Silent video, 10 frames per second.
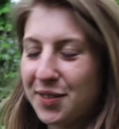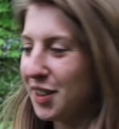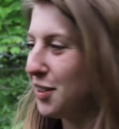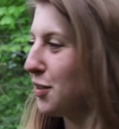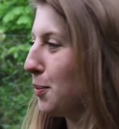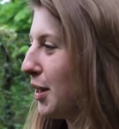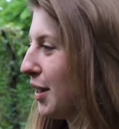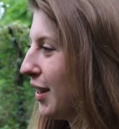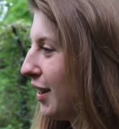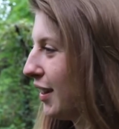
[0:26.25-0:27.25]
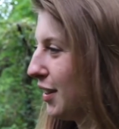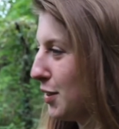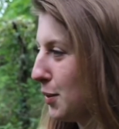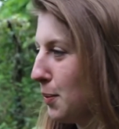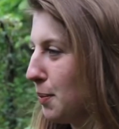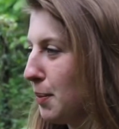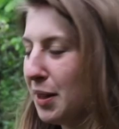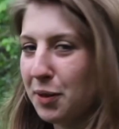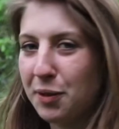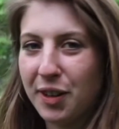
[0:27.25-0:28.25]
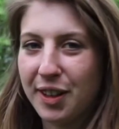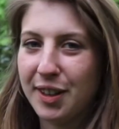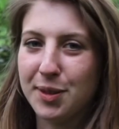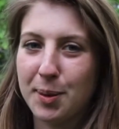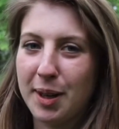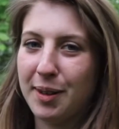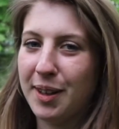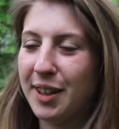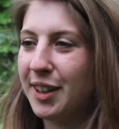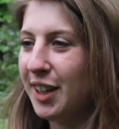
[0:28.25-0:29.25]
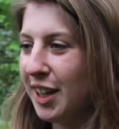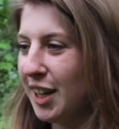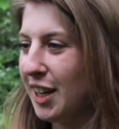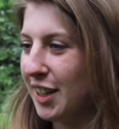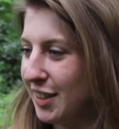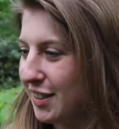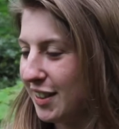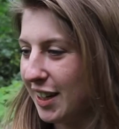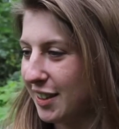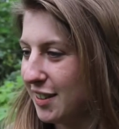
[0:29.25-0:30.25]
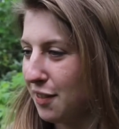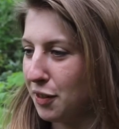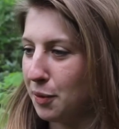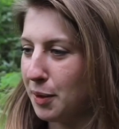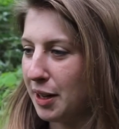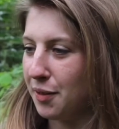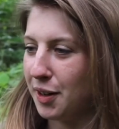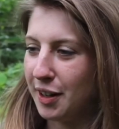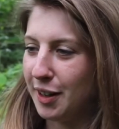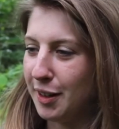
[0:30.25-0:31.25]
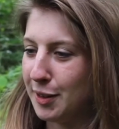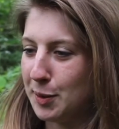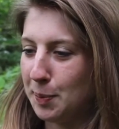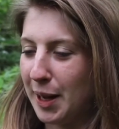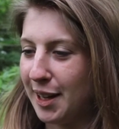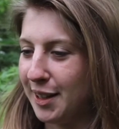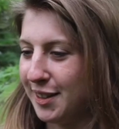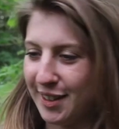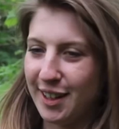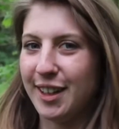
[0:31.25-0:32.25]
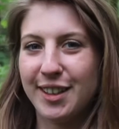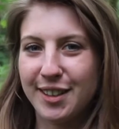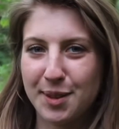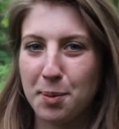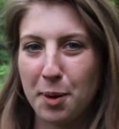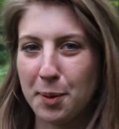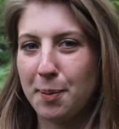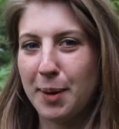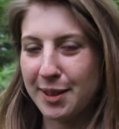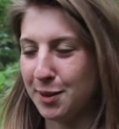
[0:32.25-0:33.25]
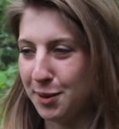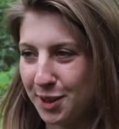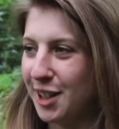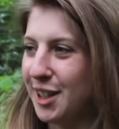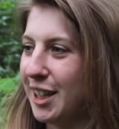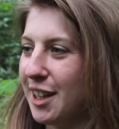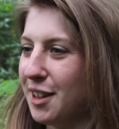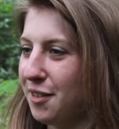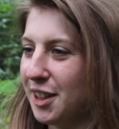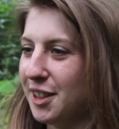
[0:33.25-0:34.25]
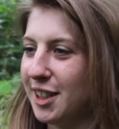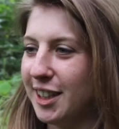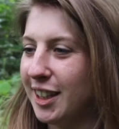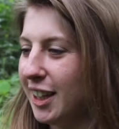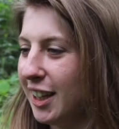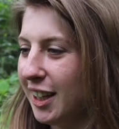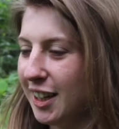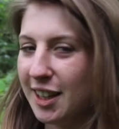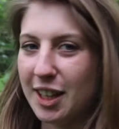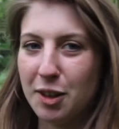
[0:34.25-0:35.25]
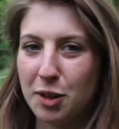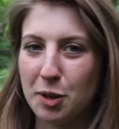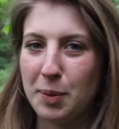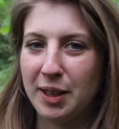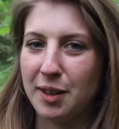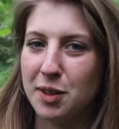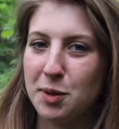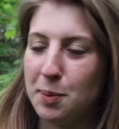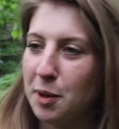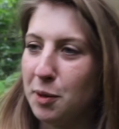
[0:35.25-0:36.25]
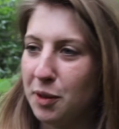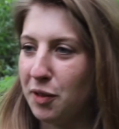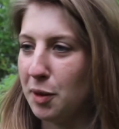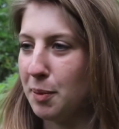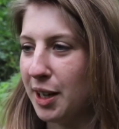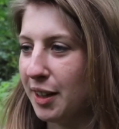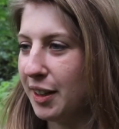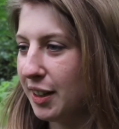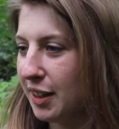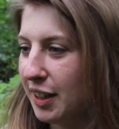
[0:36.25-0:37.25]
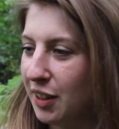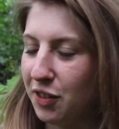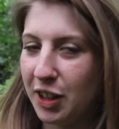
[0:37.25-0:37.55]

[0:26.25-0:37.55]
fish from here. There's a mental fight as well, like there's snags everywhere, islands, pads, like it's a proper battle trying to get the fish in. They're not the biggest, but all of them are like, if you